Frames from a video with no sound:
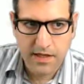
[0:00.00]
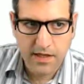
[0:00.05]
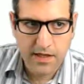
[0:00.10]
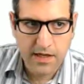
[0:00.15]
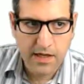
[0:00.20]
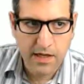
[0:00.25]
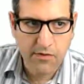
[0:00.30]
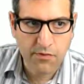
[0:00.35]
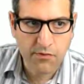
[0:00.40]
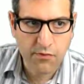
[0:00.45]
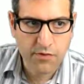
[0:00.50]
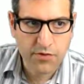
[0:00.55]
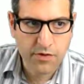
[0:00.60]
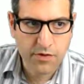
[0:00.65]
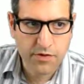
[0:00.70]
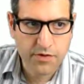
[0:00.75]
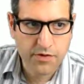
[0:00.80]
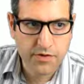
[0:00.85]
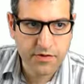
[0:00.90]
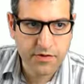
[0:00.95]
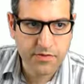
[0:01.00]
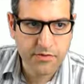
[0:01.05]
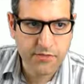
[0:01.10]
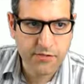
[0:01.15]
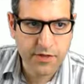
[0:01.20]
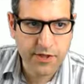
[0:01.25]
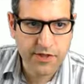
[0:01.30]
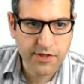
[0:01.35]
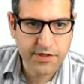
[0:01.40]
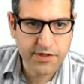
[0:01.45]
I will put also the
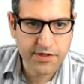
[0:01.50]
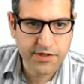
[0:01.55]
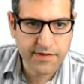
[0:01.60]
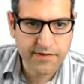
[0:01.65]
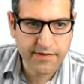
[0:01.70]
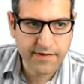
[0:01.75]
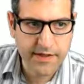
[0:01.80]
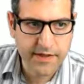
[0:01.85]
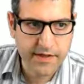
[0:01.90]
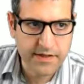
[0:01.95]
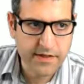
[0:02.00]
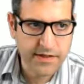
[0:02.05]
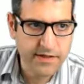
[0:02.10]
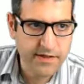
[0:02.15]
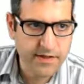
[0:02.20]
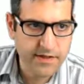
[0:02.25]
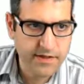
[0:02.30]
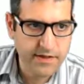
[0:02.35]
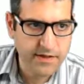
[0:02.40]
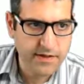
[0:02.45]
bridge interface